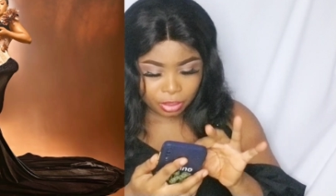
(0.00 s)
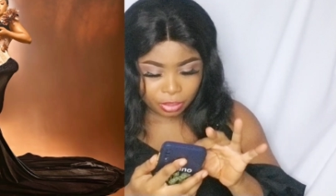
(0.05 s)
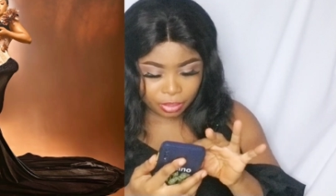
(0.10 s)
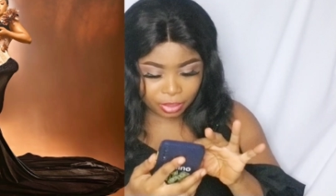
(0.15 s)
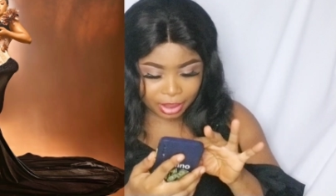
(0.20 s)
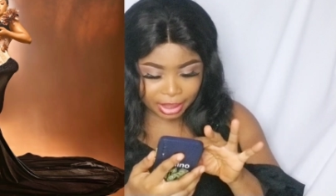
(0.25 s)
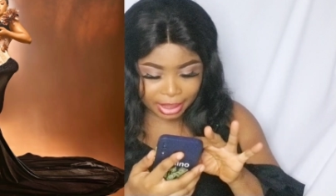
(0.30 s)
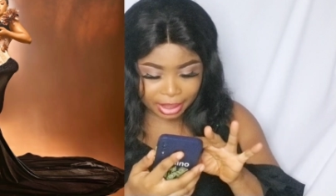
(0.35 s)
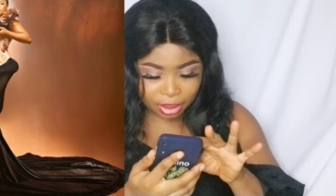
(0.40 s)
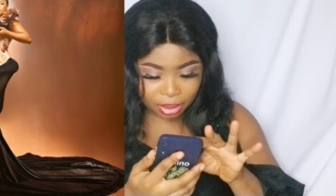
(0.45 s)

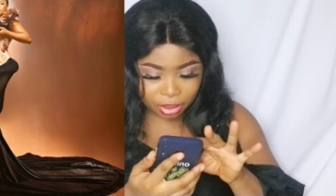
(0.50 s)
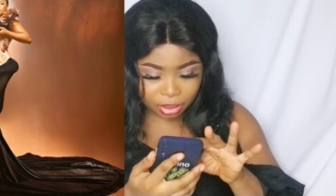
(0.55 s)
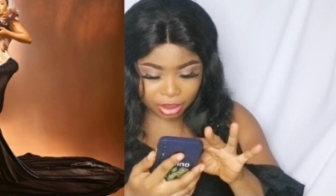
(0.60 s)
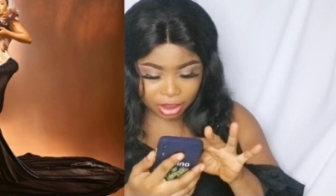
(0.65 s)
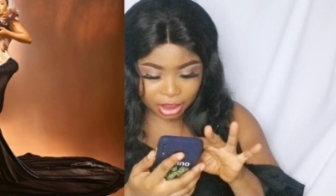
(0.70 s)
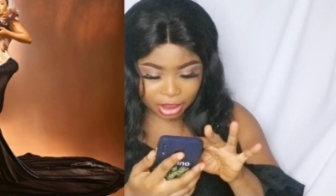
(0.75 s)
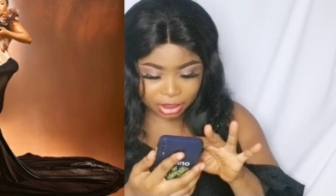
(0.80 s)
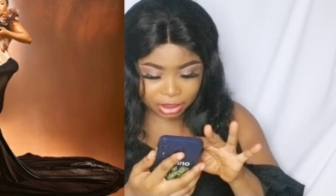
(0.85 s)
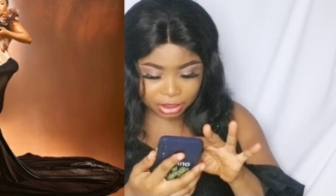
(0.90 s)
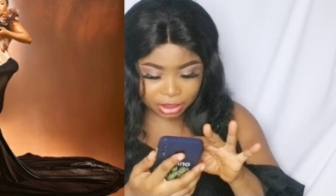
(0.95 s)
will I call
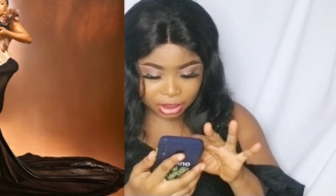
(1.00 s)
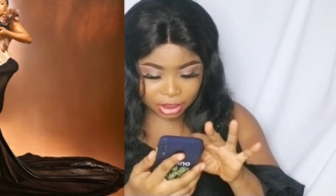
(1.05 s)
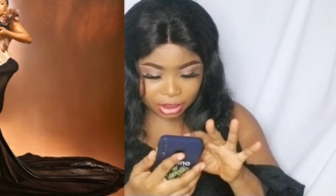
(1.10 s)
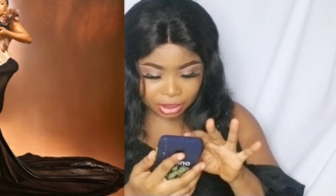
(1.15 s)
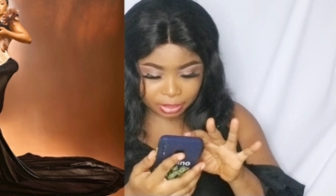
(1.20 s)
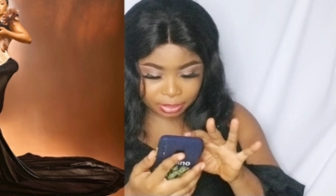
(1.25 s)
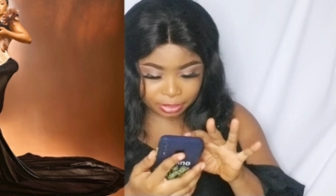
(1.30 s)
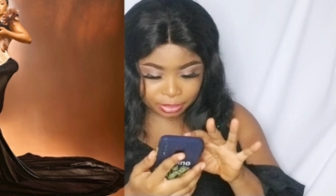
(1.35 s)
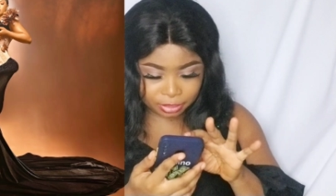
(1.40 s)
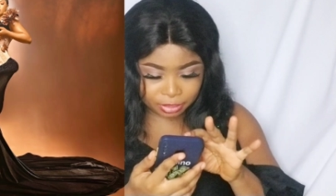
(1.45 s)
that
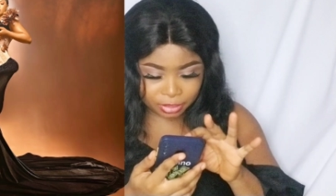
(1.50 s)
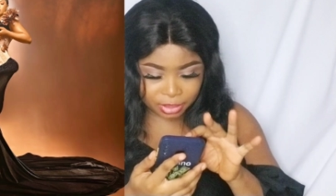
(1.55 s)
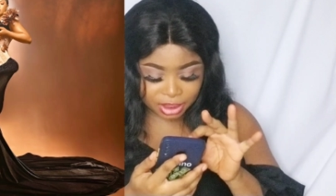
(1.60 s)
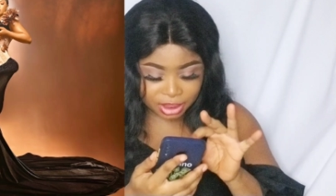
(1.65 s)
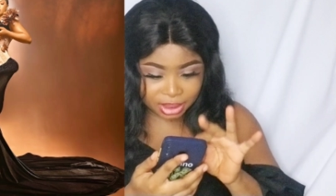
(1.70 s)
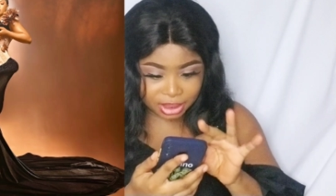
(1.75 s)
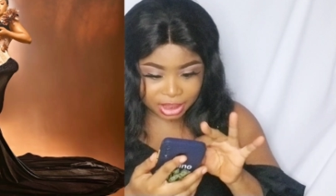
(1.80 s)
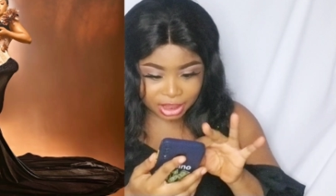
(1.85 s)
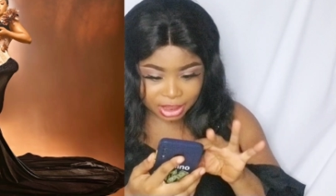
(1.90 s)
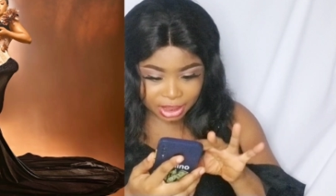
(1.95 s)
um,
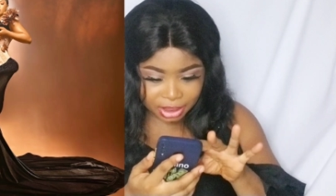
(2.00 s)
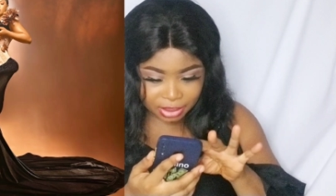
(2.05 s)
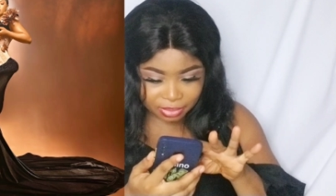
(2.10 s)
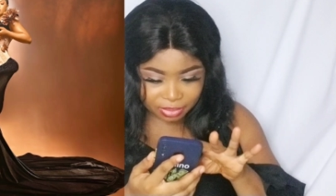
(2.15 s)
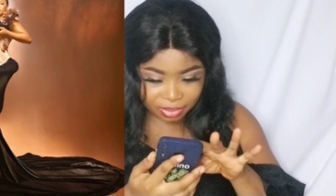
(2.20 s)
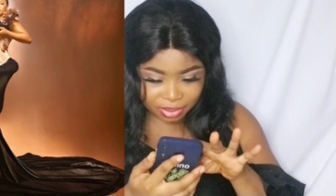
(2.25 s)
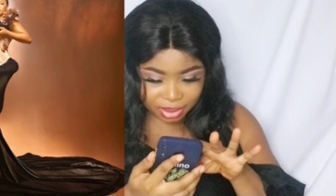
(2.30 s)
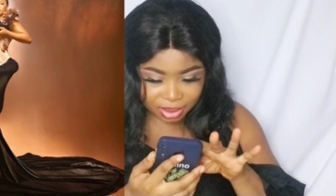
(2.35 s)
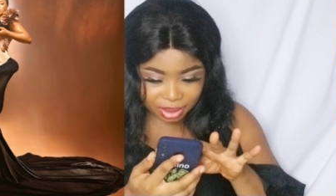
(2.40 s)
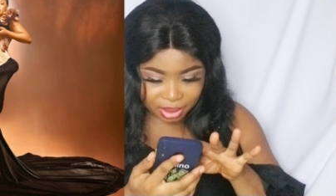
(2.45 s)

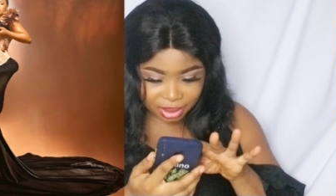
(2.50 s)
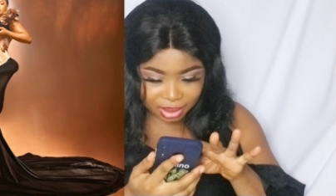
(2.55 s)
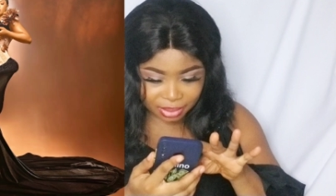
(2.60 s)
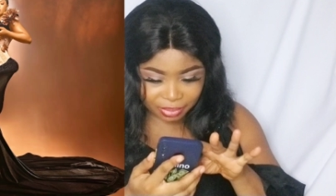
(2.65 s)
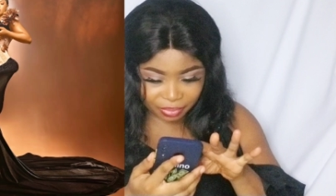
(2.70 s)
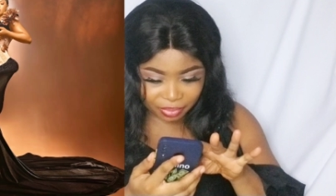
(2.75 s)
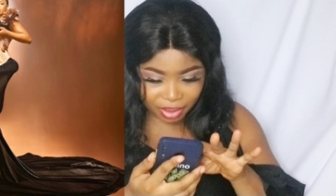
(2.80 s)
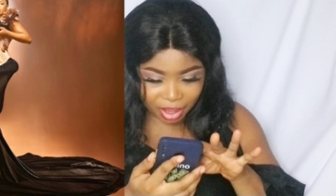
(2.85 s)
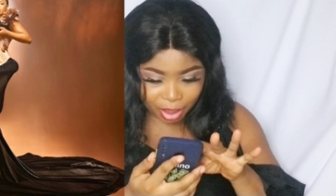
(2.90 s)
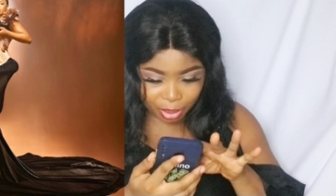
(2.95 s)
leaves,
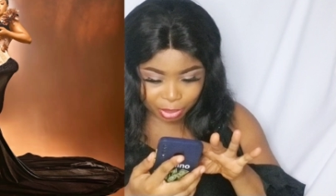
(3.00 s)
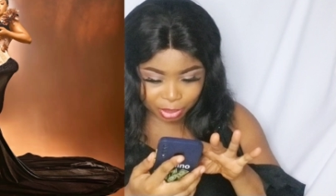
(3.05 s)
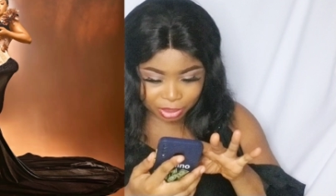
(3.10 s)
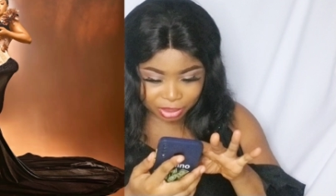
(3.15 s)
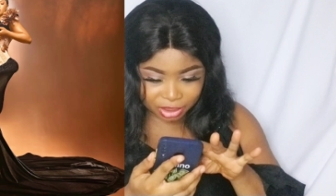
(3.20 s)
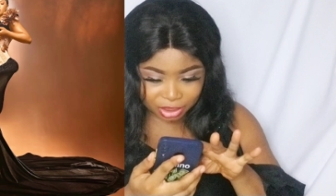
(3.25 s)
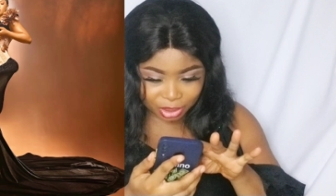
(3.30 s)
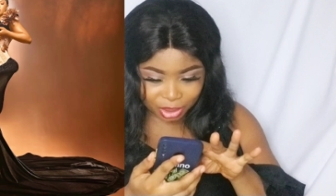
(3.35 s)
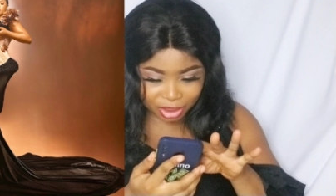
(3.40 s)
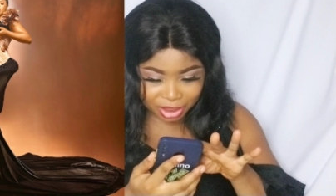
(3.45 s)

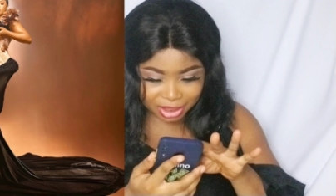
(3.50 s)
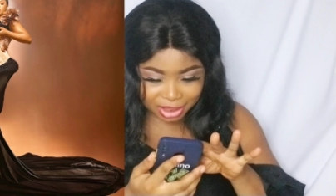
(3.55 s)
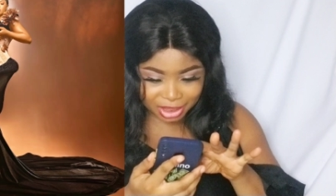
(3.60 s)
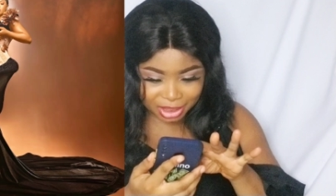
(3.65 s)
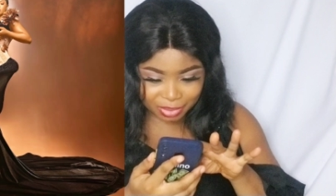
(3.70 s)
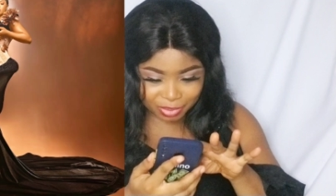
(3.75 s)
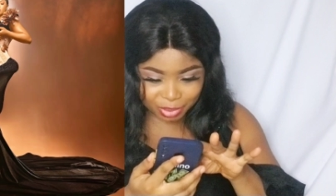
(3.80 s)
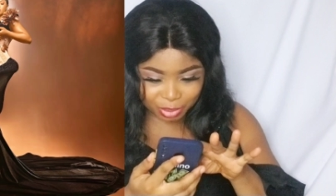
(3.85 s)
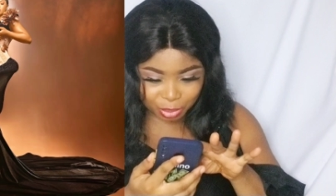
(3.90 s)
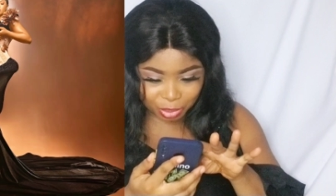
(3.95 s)
flowers or
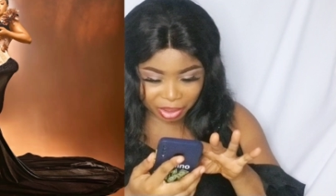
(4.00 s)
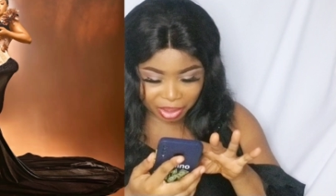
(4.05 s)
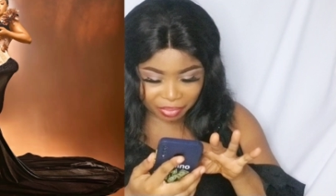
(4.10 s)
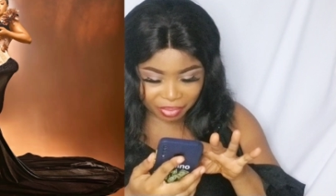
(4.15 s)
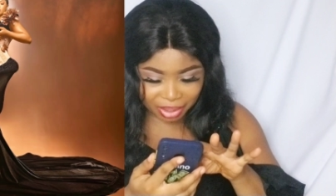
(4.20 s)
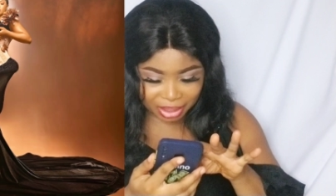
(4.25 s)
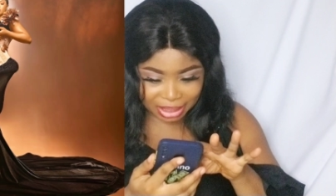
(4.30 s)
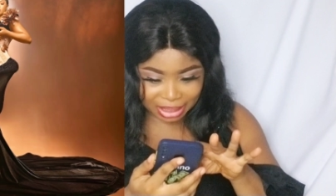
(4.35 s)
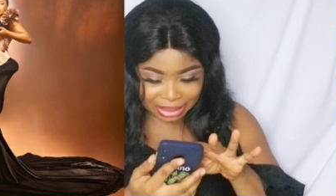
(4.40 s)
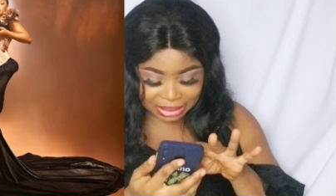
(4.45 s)
leaves,
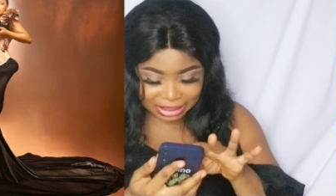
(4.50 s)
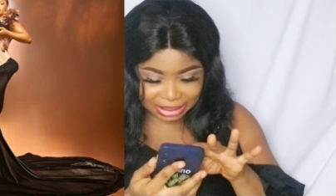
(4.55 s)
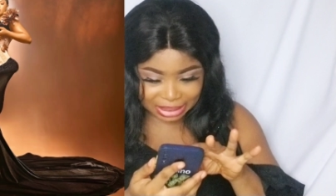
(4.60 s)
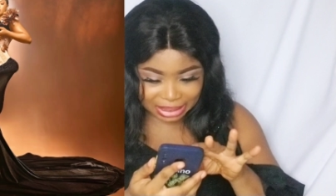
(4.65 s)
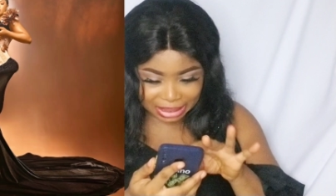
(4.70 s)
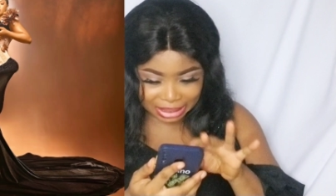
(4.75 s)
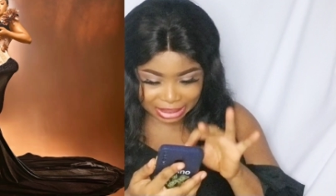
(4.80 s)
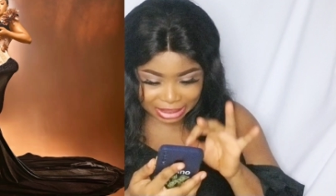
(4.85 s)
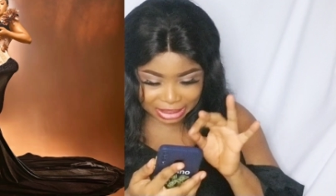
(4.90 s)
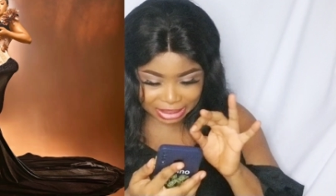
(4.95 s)
whatever that
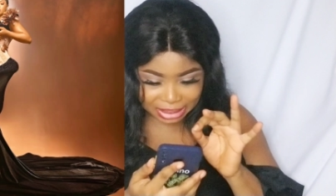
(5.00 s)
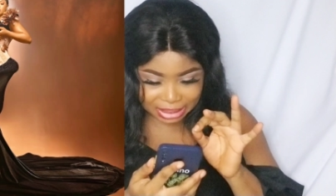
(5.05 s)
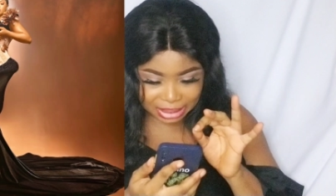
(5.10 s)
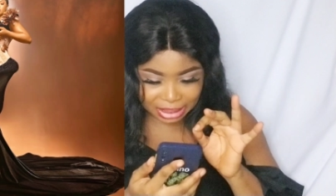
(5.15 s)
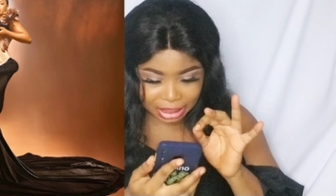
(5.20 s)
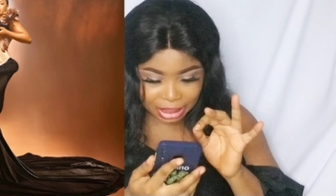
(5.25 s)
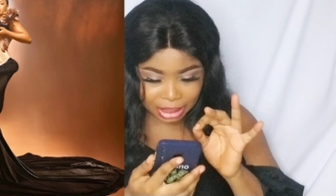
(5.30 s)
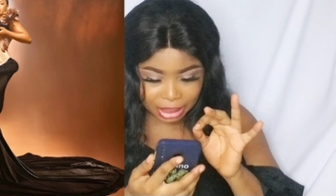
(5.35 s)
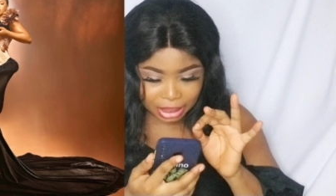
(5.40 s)
is,